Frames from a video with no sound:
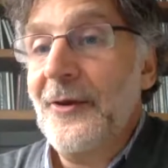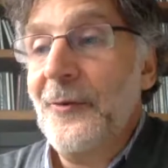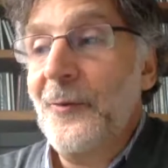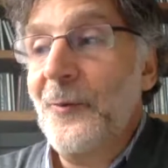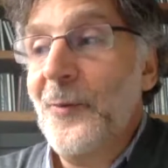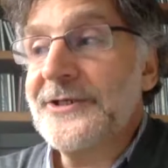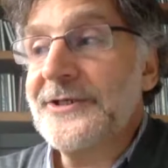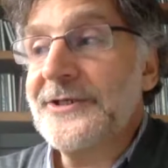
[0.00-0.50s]

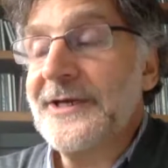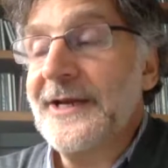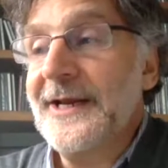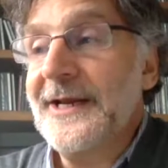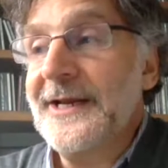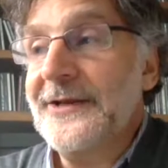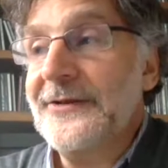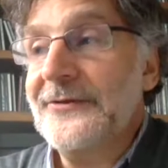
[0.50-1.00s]
which
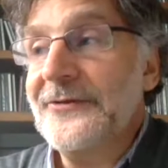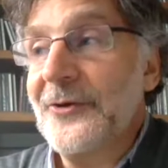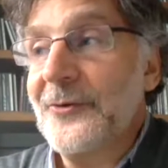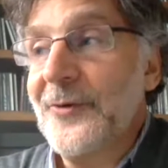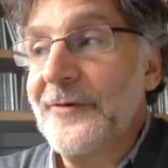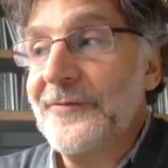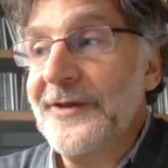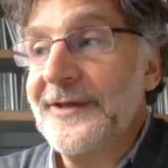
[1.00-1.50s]
is
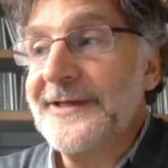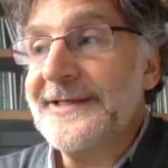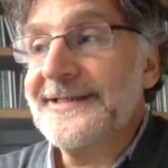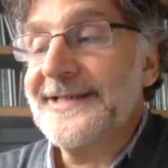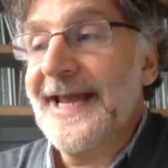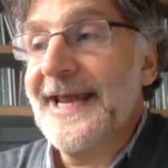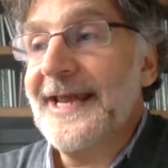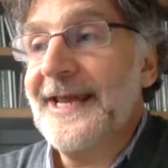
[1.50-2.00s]
equivalent to
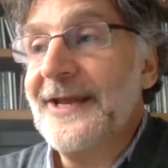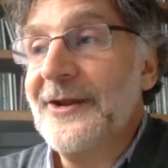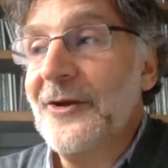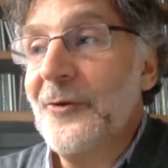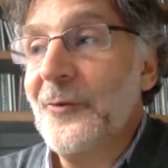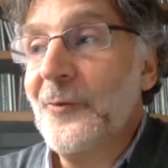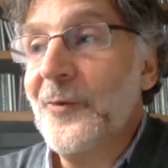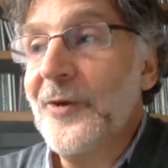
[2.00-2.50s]

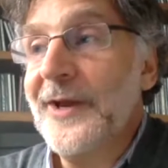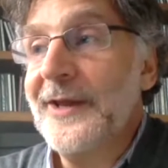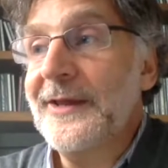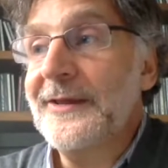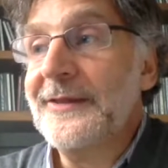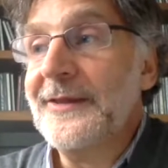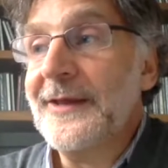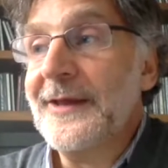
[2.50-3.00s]
saying
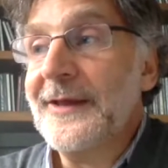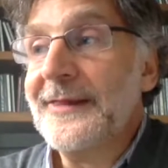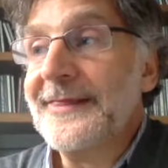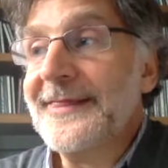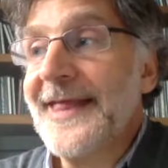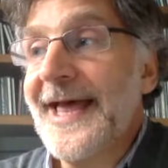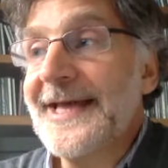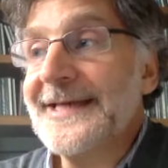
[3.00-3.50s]
with
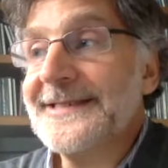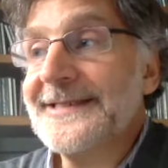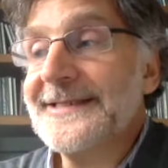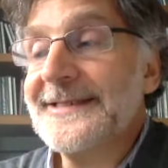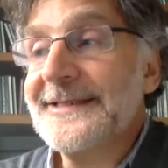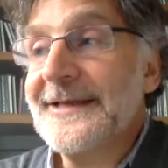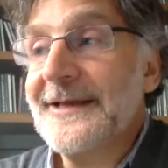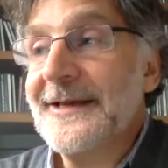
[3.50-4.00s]

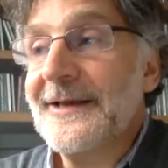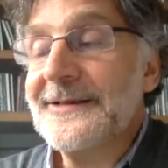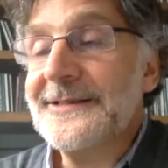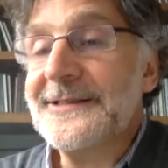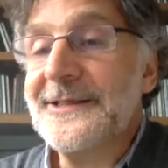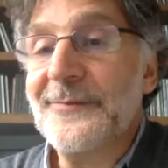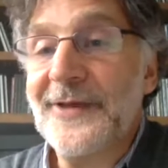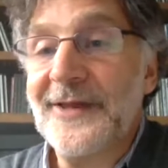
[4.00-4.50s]
less
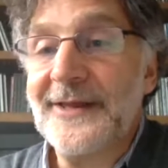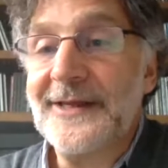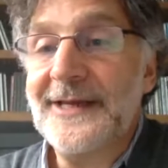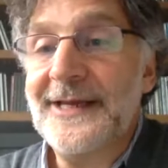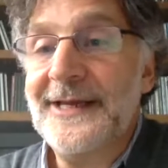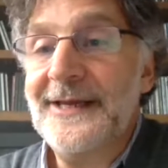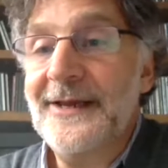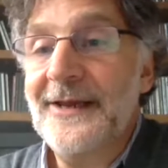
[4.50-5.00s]

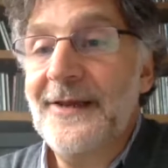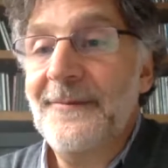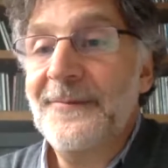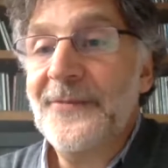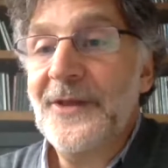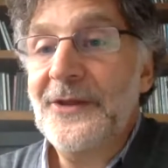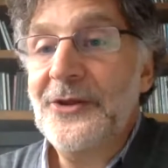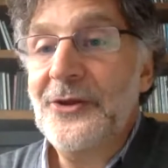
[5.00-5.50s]
stability,
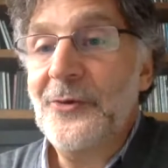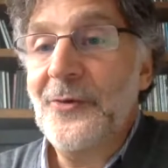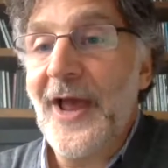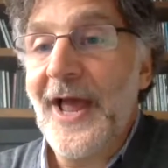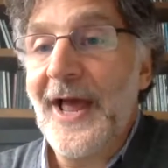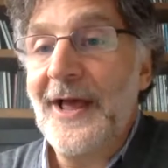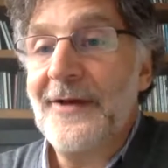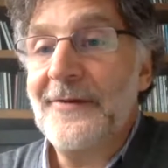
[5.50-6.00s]
you
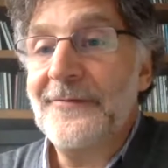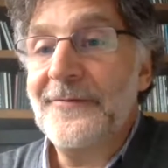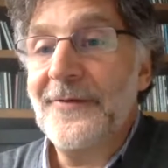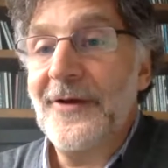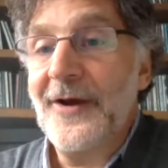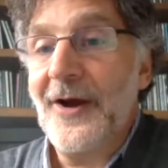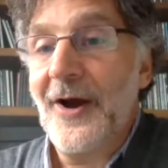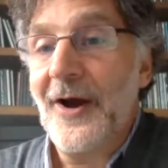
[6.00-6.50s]
have
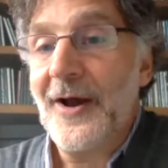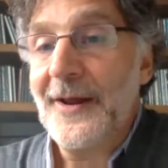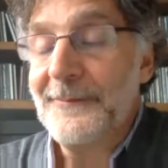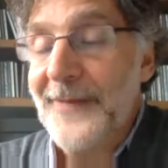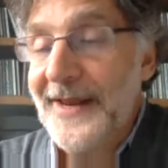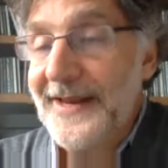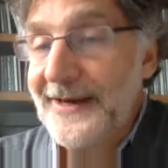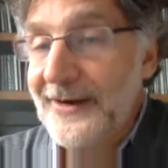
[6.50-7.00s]
it
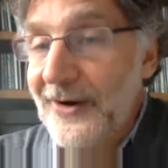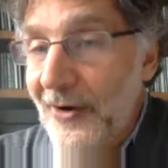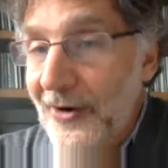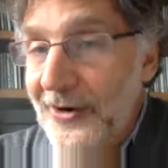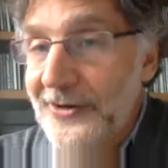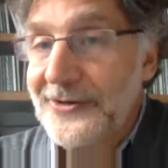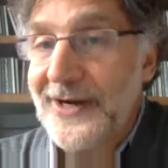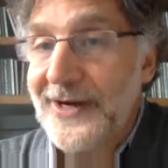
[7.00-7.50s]
make it
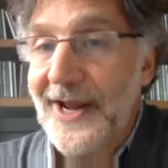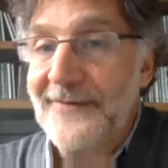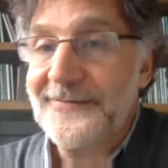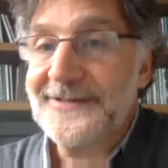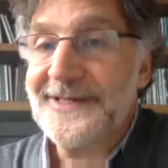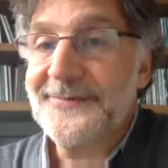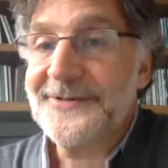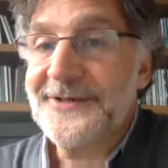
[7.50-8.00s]
harder to have
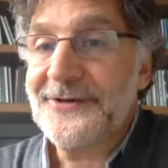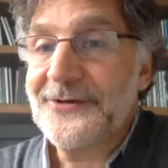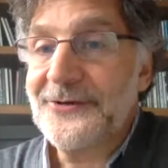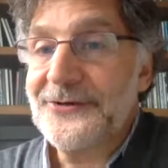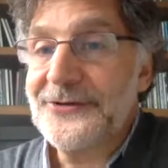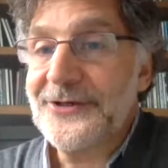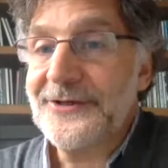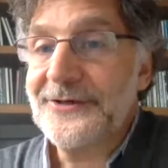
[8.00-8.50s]
a
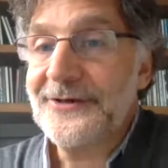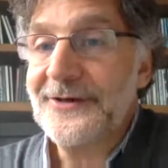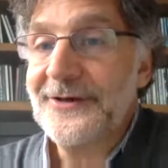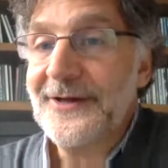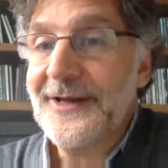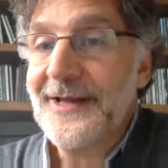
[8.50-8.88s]
substitution.